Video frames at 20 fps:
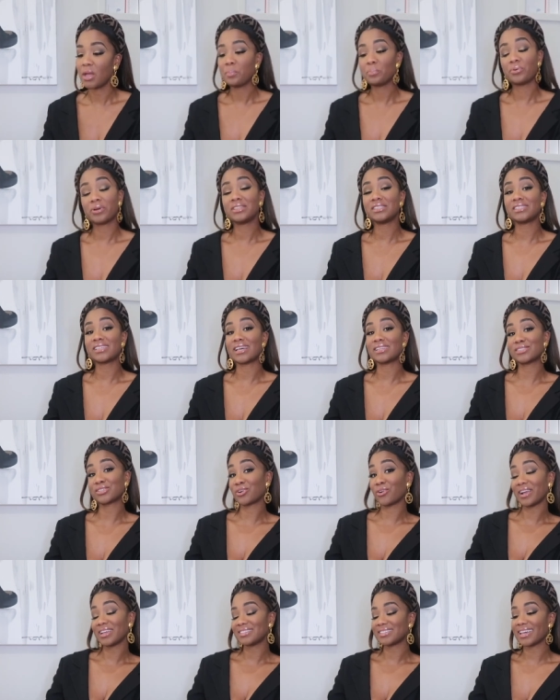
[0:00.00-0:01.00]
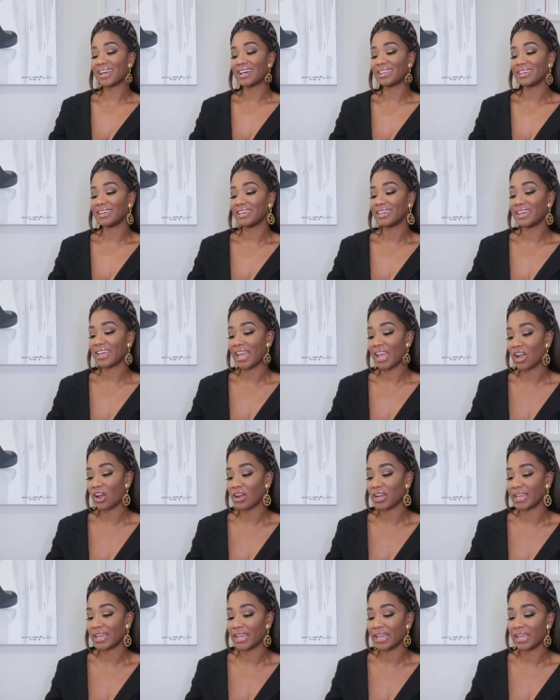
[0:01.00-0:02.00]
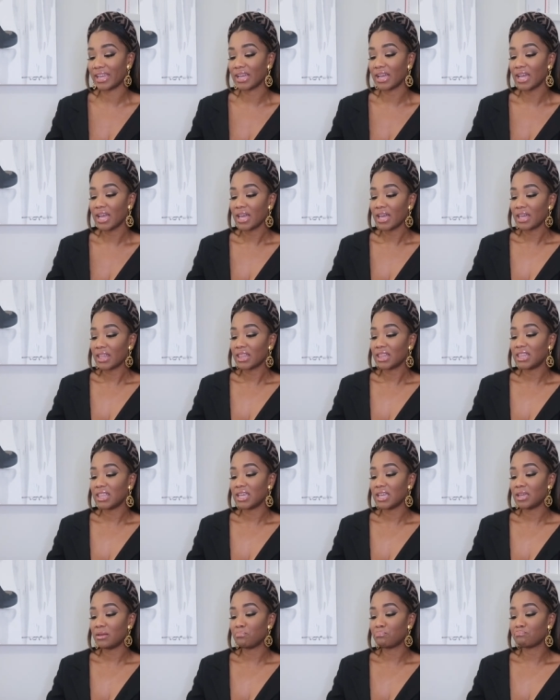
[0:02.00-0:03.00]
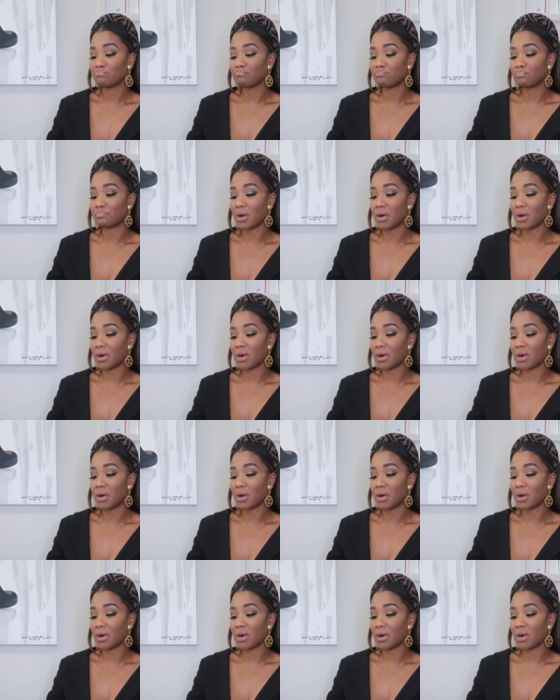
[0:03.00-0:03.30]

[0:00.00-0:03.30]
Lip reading: Princess Grace Kelly carrying the